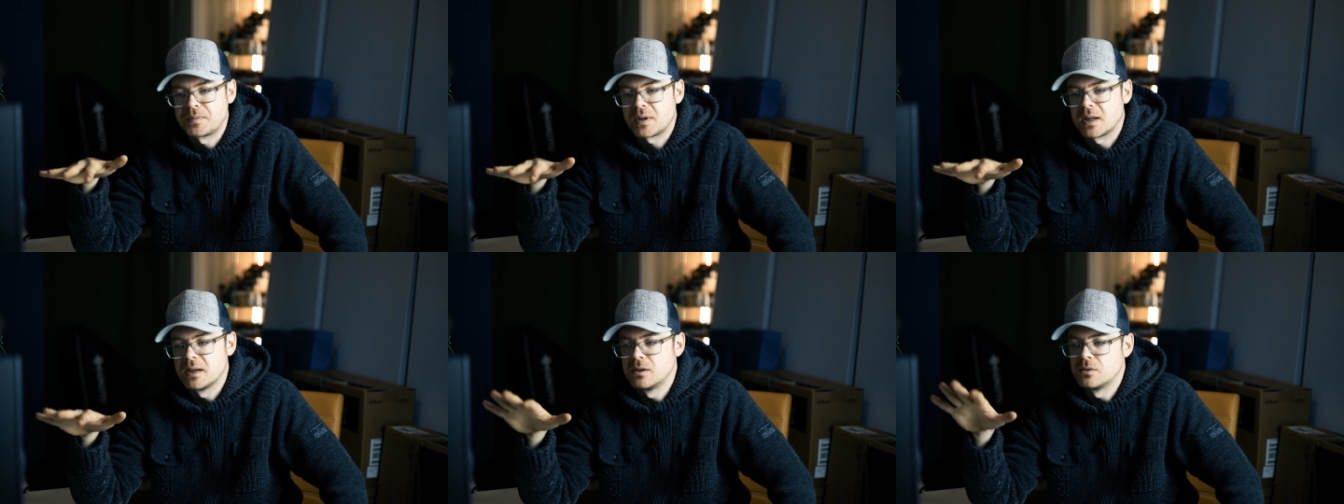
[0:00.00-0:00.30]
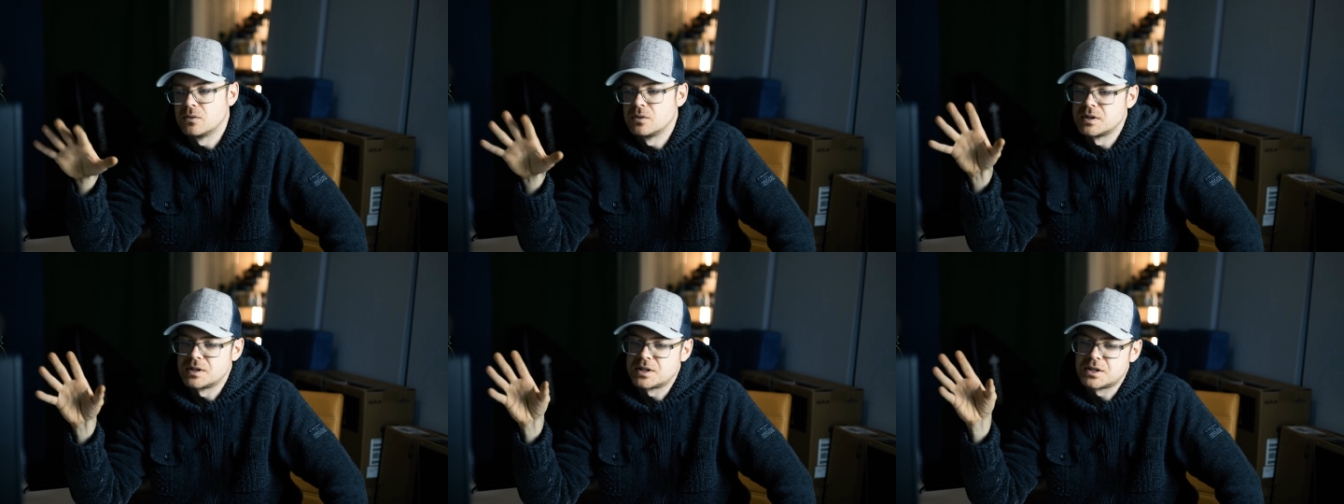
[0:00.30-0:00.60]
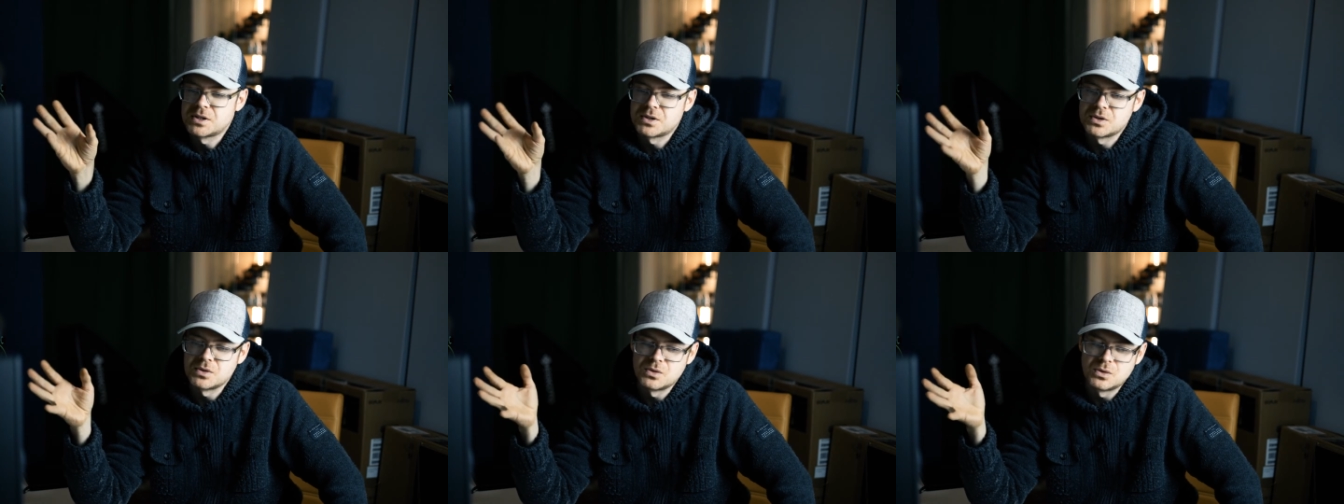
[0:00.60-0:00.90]
It was
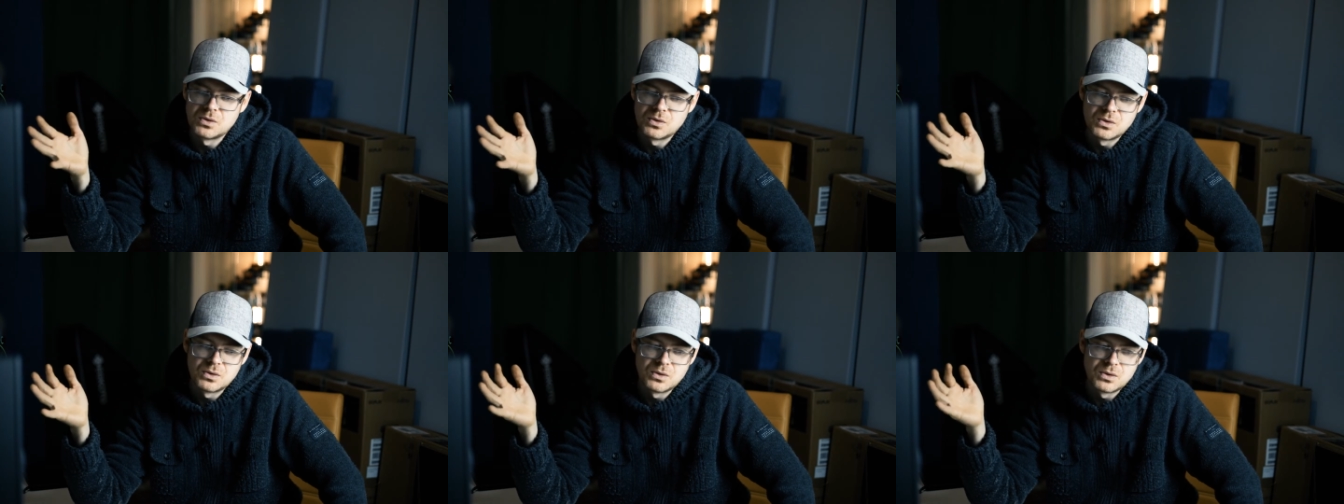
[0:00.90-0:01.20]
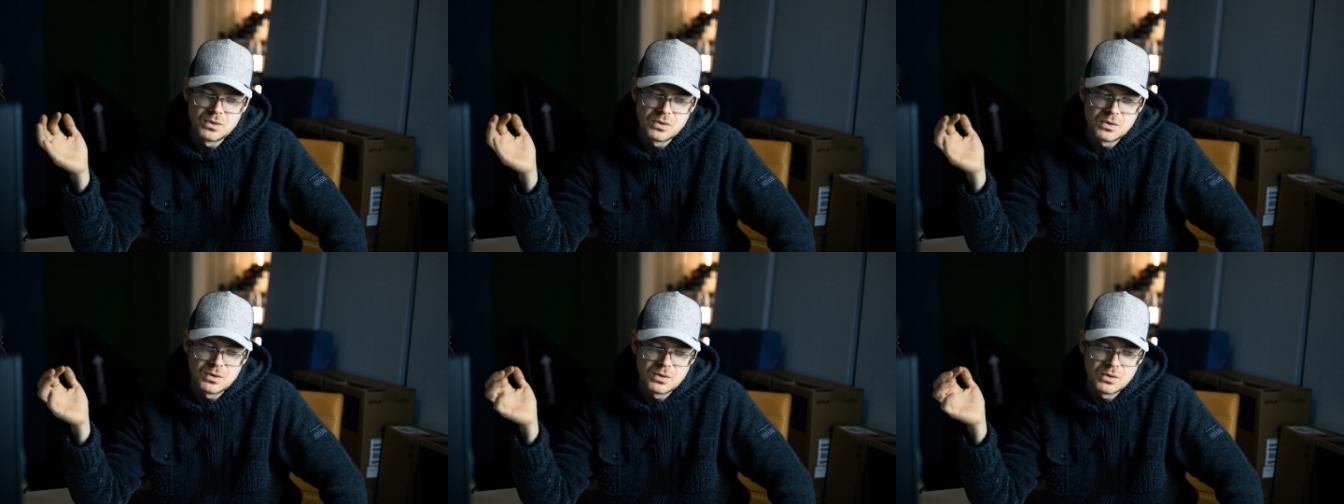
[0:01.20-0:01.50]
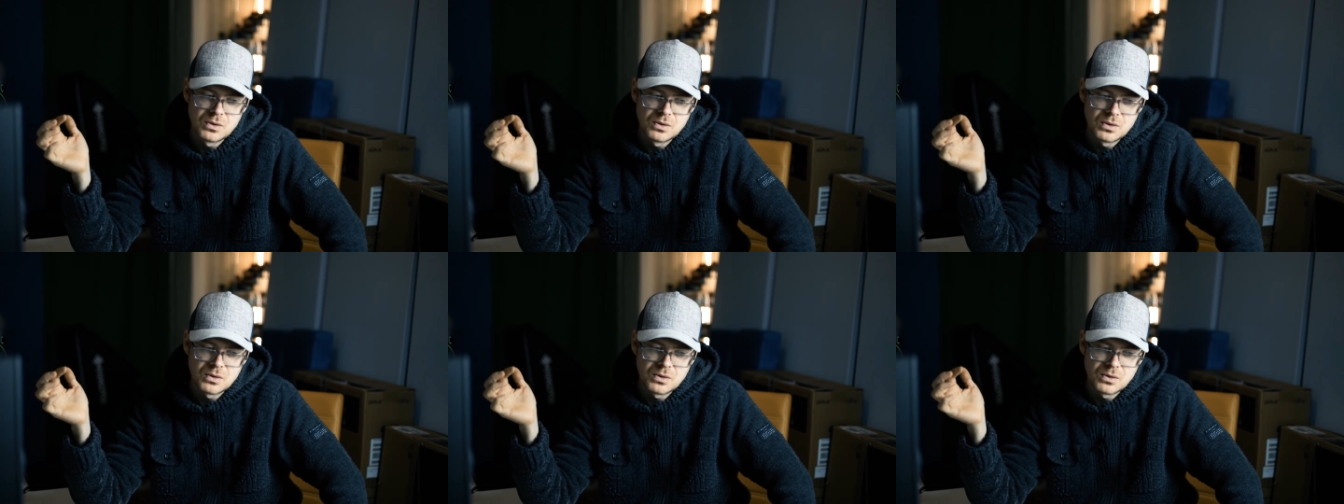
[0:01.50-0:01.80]

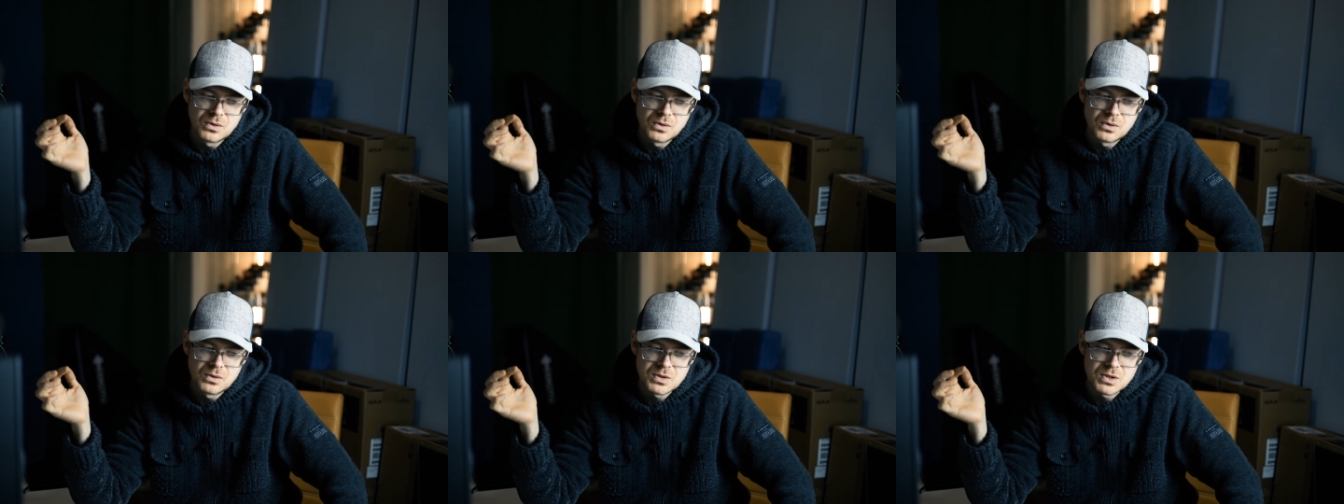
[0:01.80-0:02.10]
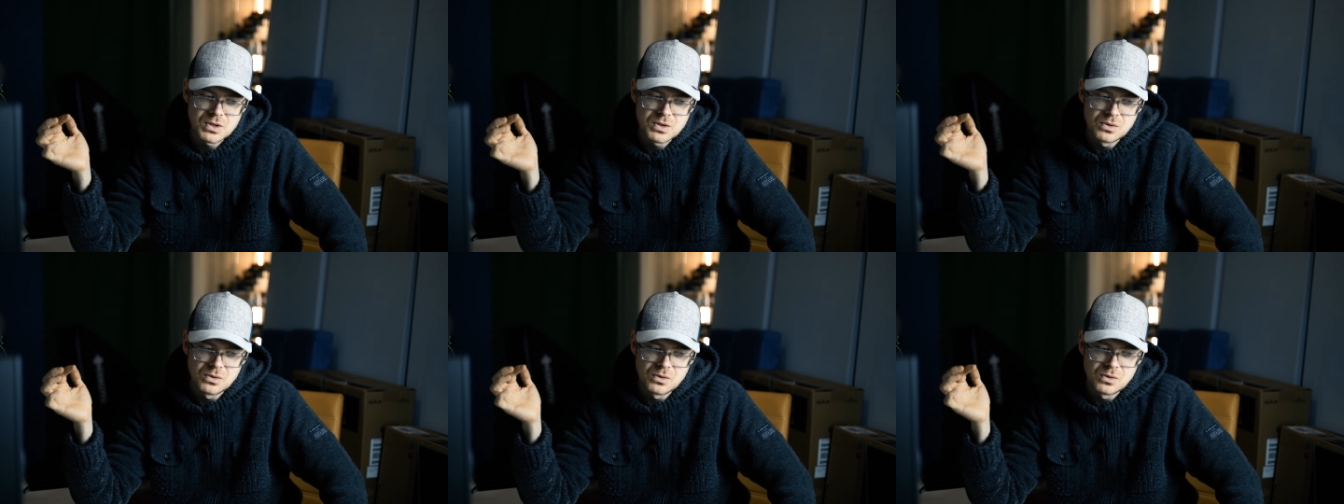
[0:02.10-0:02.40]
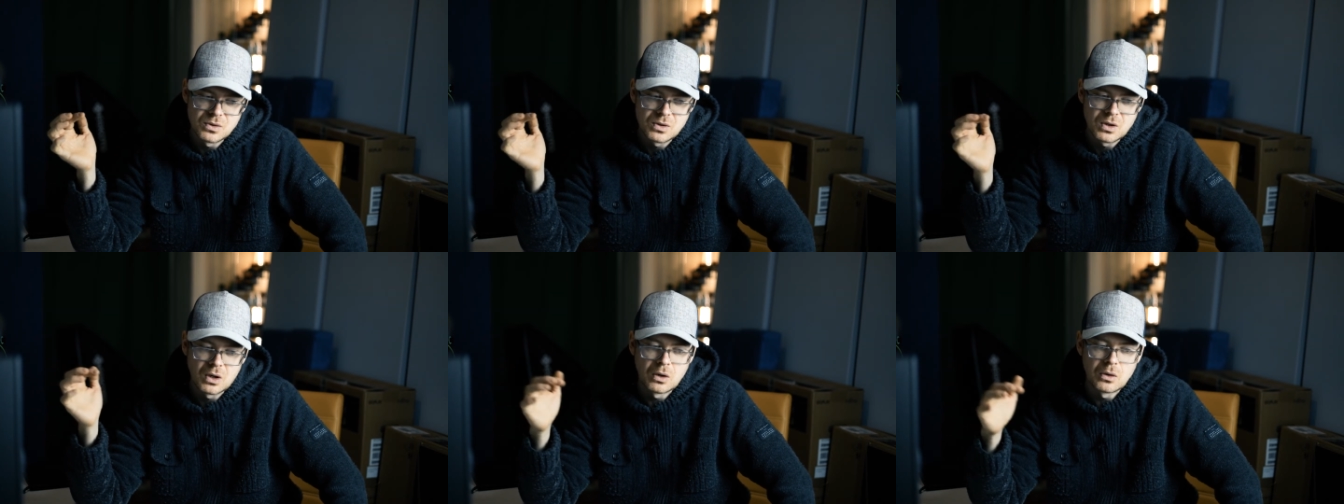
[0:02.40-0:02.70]

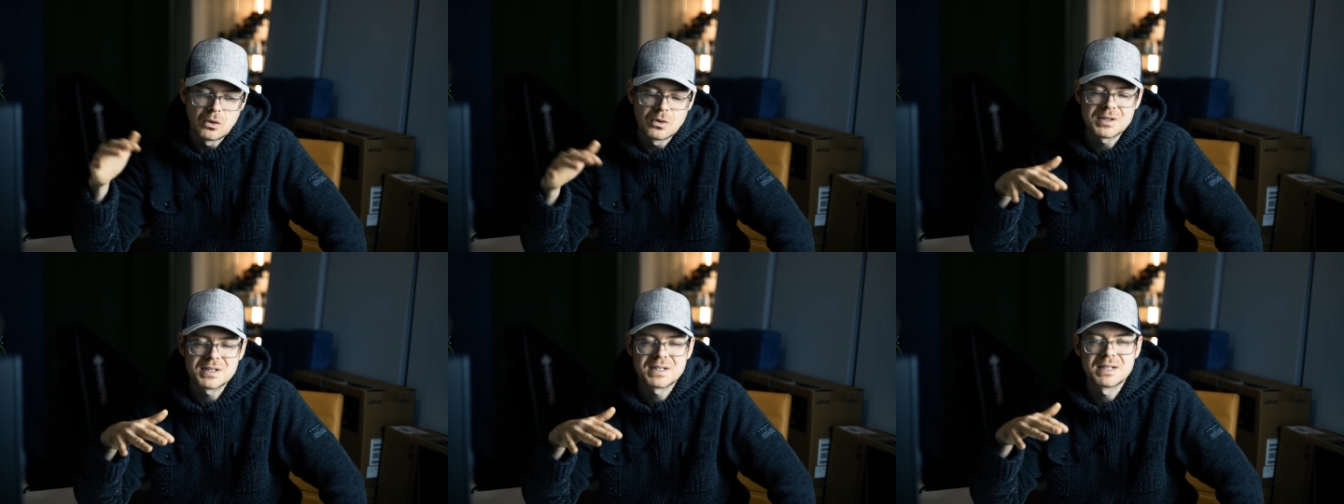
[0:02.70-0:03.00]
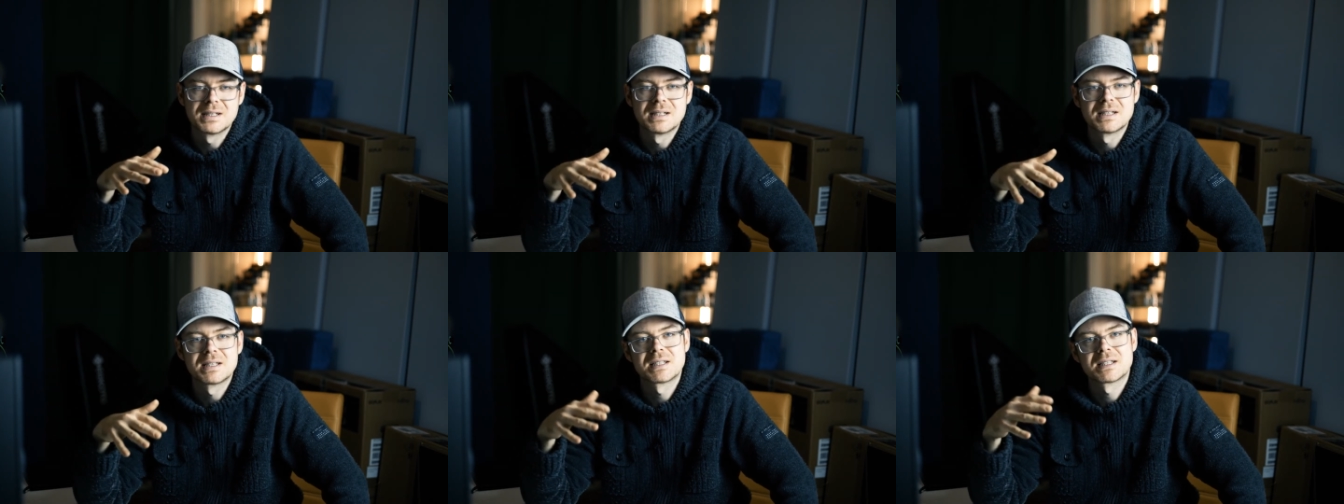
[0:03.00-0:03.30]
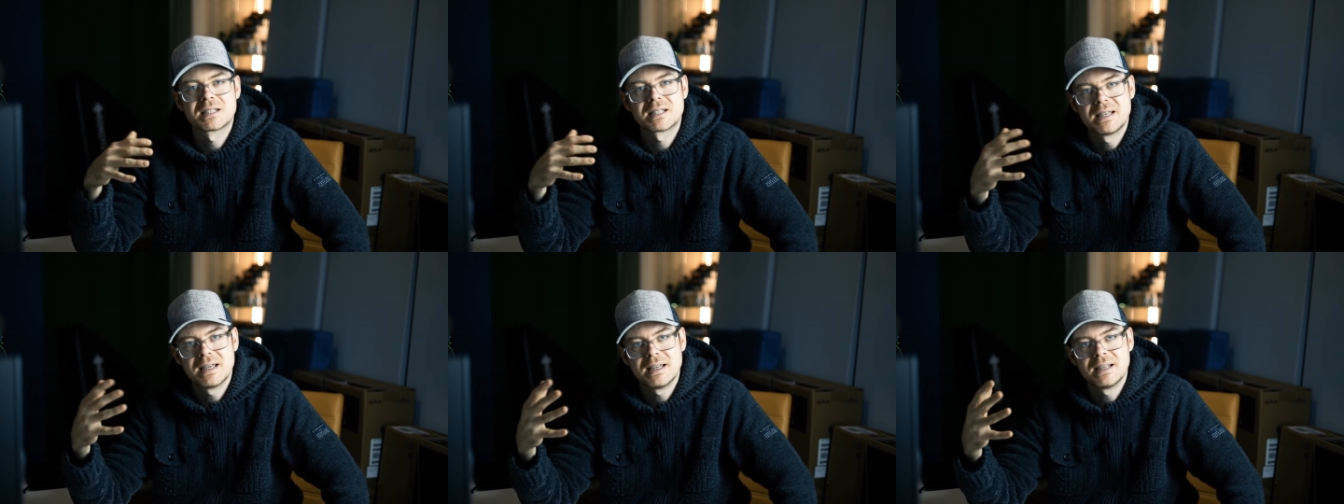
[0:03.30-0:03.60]
so close to the
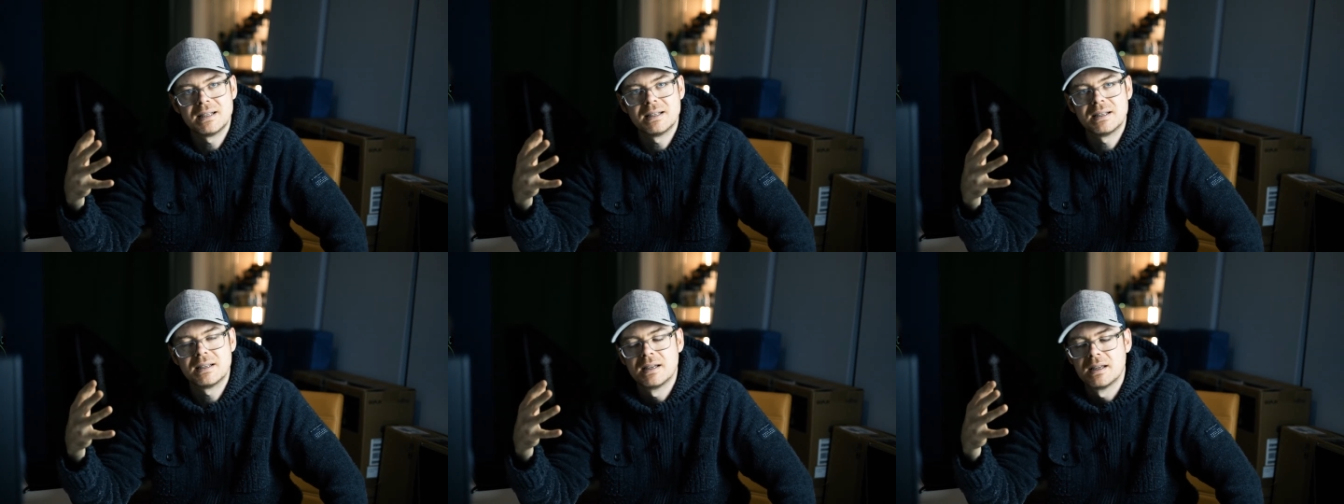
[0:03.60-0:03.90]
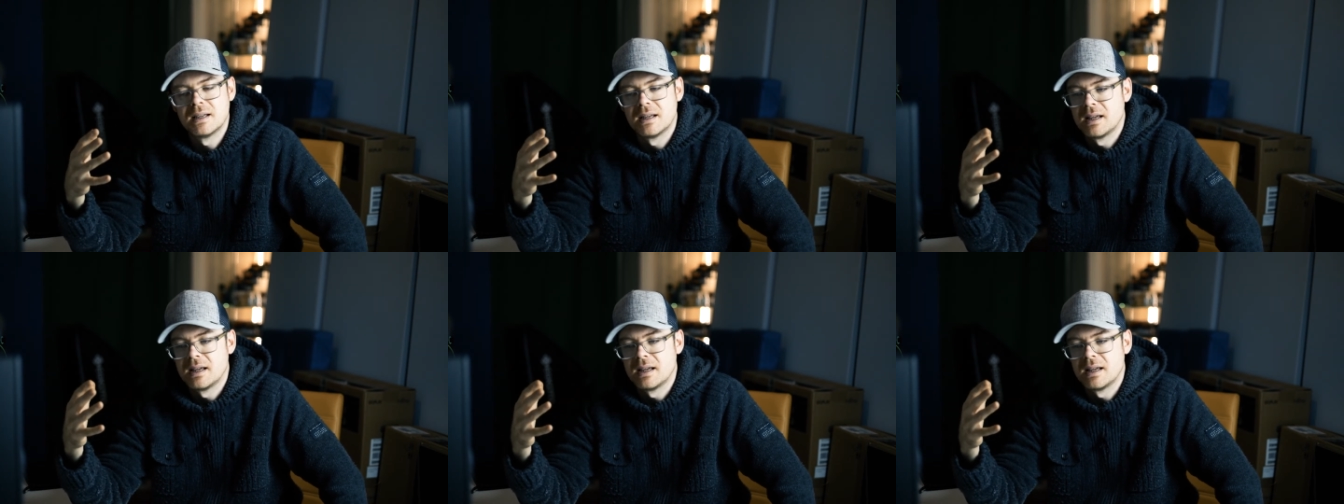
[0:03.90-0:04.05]
skin.